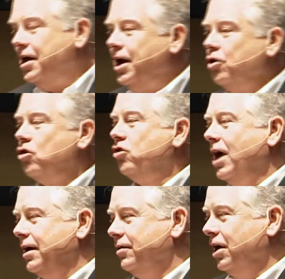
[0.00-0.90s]
Here's the
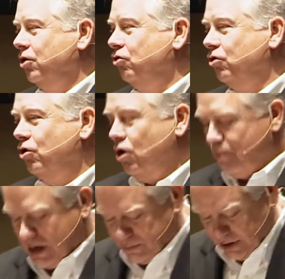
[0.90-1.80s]
second thing you should know
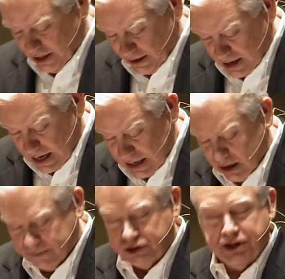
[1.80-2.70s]
about me. I
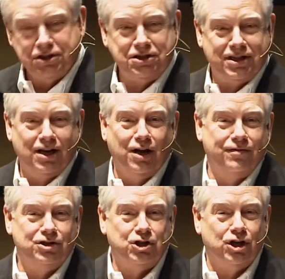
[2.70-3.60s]
love Jesus, I love
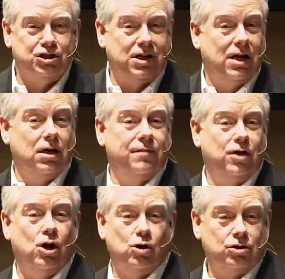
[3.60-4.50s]
the church, and I love the
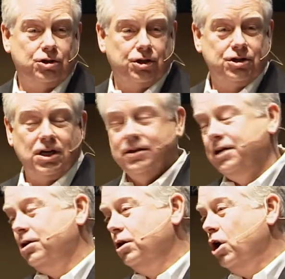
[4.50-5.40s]
local church. I think
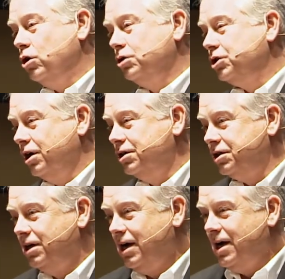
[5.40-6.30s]
the local church
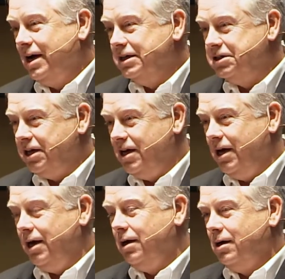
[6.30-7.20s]
is the
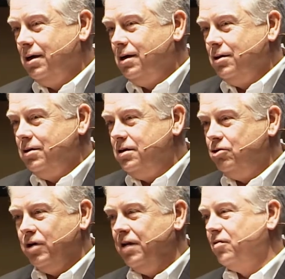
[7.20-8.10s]
key to
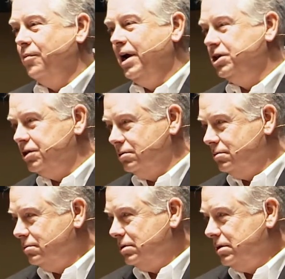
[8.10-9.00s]
transformation,
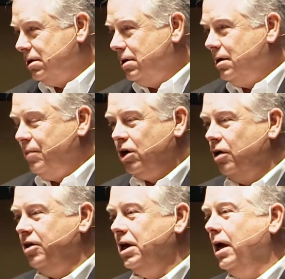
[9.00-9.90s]

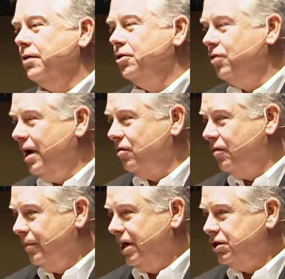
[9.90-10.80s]
because any other
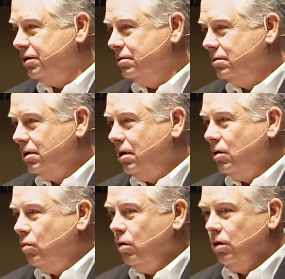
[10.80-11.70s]
transformation
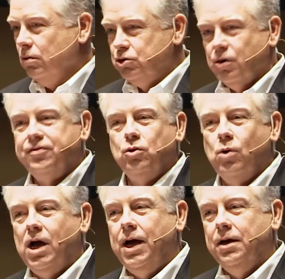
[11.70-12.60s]
will drift
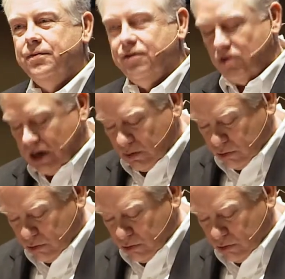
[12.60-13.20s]
away if it's not